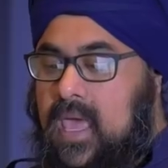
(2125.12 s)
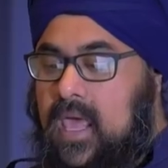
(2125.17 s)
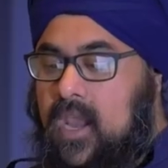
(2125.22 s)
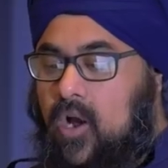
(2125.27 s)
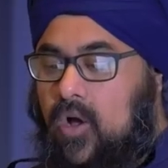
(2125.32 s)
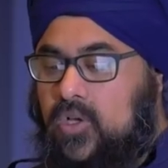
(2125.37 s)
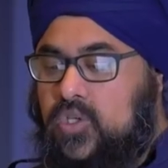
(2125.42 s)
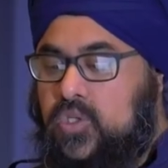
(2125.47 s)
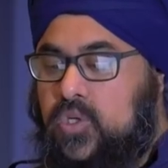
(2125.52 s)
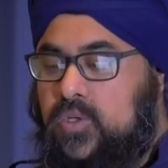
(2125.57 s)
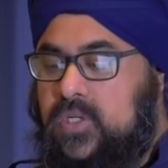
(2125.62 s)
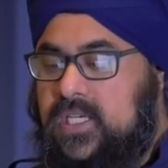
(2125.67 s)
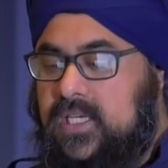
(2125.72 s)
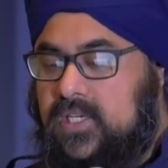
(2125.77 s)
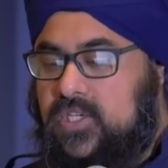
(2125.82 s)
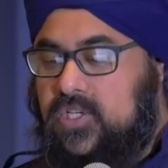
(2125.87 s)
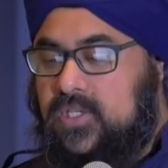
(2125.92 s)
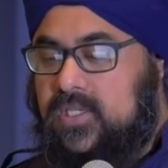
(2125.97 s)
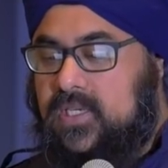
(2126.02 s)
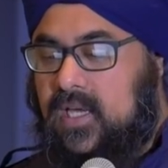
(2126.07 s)
It also
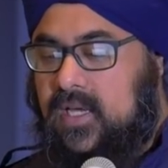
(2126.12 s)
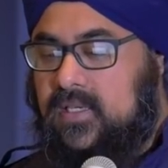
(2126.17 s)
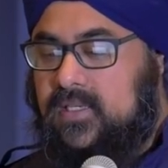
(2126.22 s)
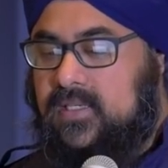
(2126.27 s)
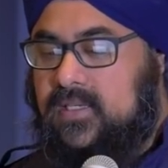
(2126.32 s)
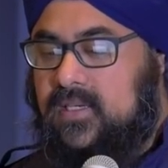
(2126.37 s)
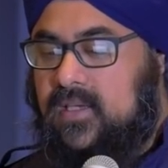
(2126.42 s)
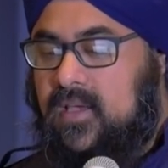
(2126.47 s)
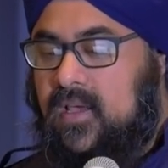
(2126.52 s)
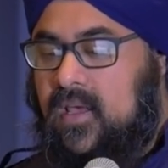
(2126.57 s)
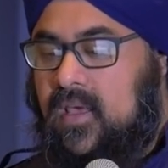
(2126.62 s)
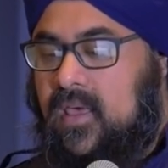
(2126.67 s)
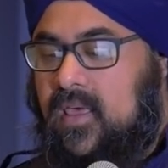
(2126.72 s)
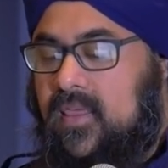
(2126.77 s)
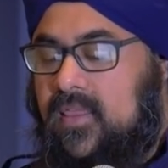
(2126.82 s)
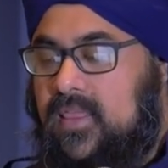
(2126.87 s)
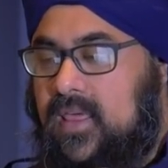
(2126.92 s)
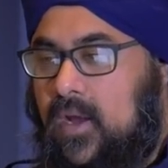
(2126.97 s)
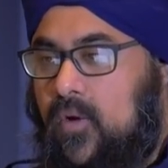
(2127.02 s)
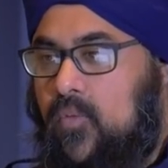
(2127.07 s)
teaches us
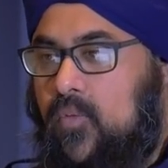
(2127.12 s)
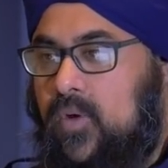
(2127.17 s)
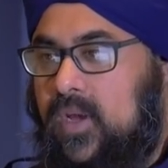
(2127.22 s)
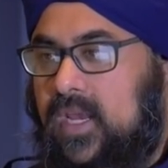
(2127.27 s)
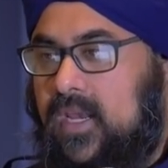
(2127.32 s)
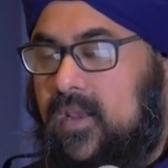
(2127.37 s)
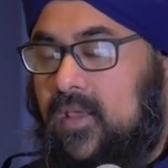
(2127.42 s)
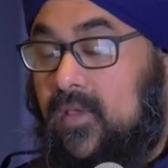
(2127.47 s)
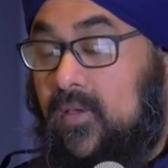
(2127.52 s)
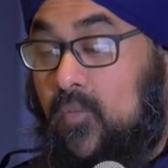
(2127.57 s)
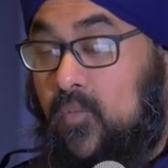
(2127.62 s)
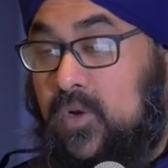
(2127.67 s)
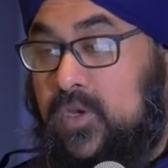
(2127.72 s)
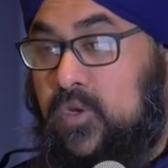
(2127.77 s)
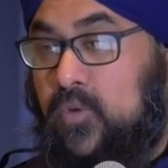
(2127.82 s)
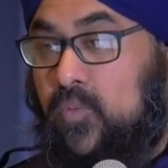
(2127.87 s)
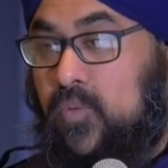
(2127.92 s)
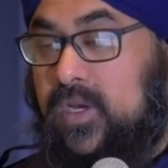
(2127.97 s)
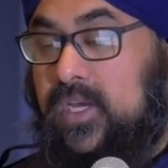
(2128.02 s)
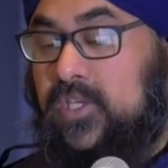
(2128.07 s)
that when
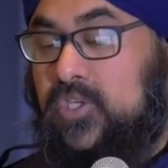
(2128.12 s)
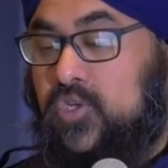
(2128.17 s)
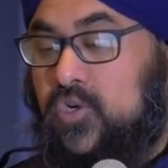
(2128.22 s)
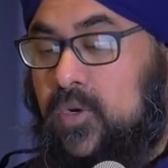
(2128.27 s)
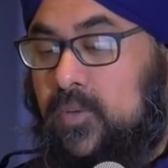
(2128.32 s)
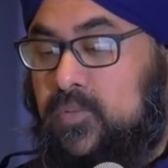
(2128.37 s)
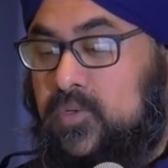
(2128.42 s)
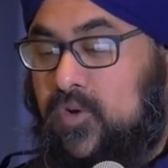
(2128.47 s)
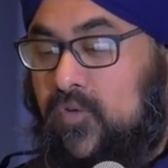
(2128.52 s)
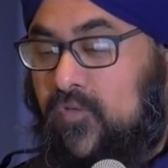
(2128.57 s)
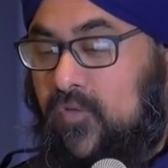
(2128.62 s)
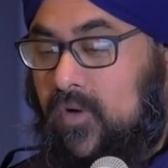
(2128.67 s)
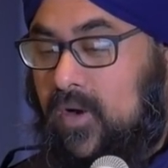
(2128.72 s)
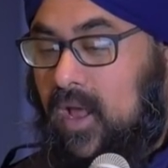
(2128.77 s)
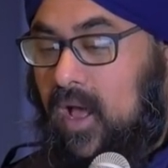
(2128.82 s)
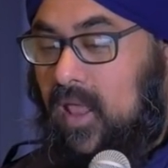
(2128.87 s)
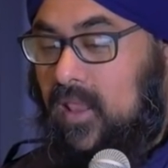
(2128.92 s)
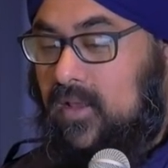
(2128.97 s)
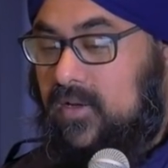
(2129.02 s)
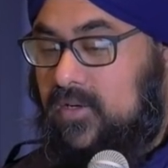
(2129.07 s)
you read Scripture for
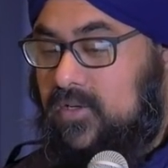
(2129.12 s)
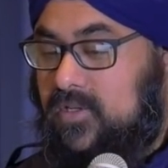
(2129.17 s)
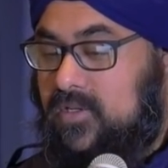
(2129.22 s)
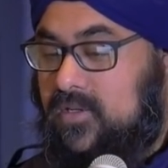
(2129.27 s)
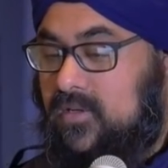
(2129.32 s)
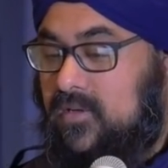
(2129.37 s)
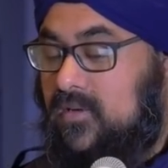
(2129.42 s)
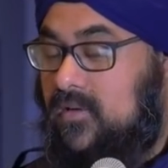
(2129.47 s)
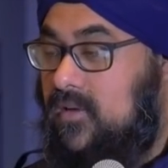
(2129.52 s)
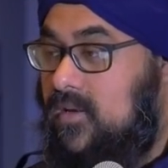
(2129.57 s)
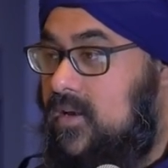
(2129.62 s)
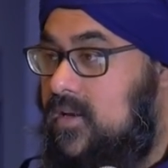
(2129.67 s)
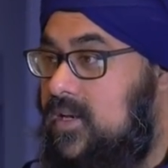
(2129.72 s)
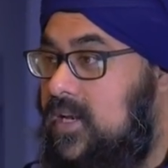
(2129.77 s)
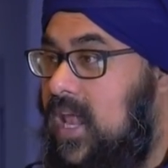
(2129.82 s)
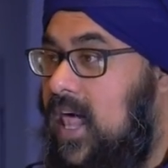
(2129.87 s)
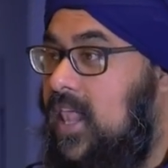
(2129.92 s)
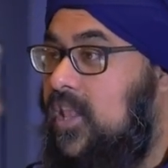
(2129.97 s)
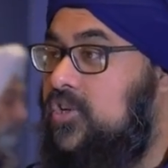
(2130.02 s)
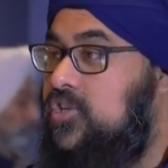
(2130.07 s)
knowledge,
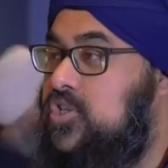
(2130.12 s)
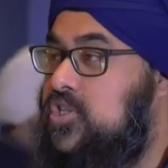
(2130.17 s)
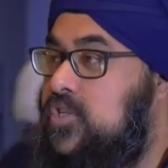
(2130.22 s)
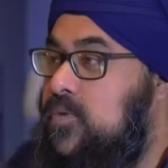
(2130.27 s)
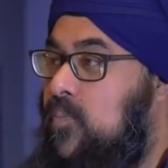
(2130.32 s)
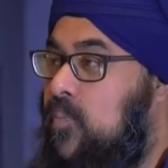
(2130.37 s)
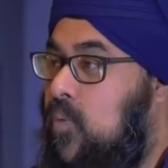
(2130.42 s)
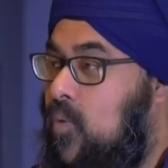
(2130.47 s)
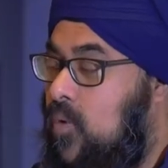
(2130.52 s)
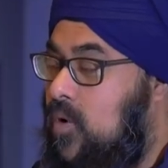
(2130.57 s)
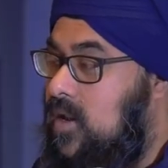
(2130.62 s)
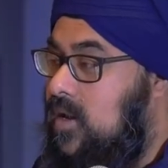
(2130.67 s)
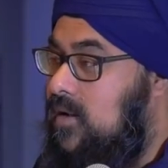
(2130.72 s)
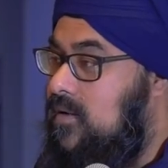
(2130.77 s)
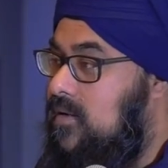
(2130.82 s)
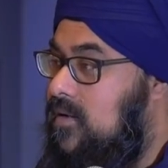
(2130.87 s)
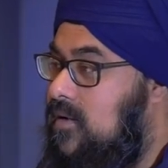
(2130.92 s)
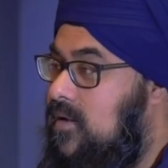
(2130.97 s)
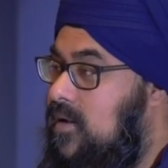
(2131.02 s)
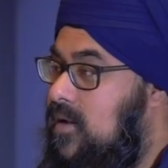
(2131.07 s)
knowledge is important,
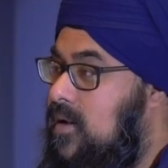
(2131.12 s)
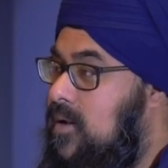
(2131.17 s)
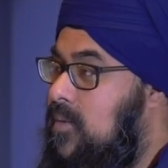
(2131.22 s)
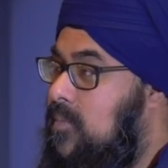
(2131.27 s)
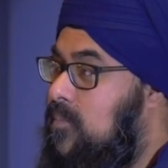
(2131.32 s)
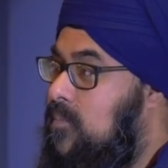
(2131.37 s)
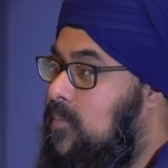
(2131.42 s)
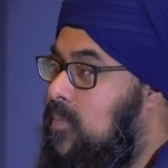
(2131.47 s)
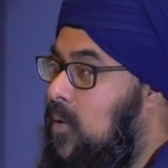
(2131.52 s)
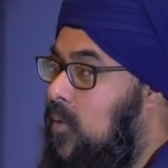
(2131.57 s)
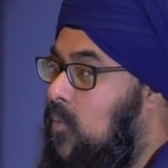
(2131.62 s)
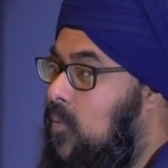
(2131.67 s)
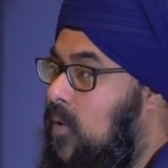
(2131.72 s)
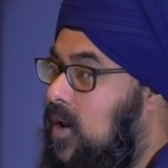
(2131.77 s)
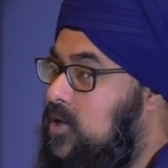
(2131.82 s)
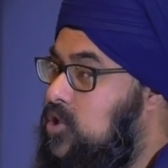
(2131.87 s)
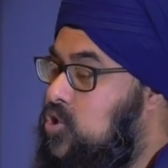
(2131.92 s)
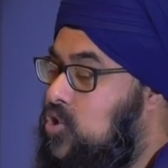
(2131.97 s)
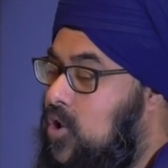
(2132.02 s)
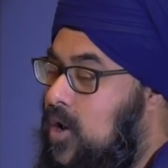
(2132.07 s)
but
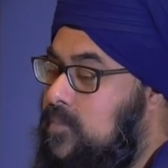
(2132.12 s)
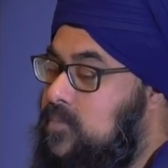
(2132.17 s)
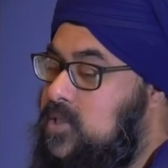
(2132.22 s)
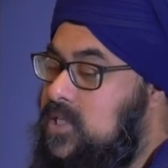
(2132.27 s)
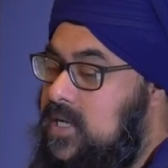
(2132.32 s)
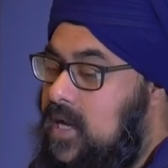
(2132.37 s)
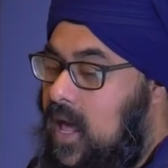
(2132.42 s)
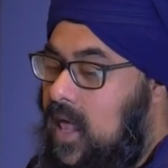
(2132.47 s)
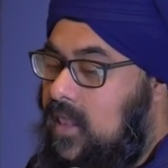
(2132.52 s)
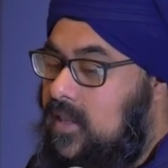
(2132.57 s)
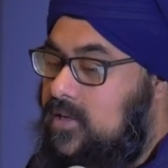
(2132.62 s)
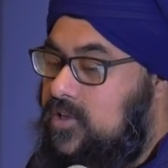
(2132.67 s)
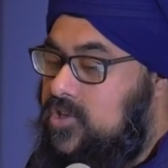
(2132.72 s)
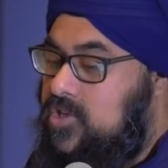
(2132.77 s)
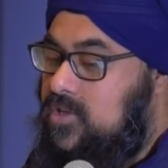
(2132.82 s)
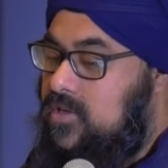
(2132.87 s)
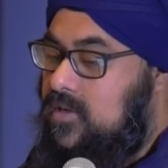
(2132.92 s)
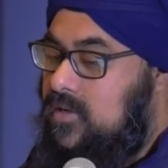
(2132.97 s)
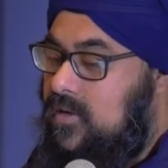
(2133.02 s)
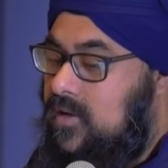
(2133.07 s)
what trumps
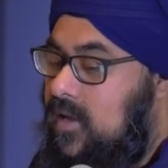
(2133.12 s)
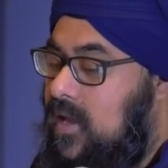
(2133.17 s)
knowledge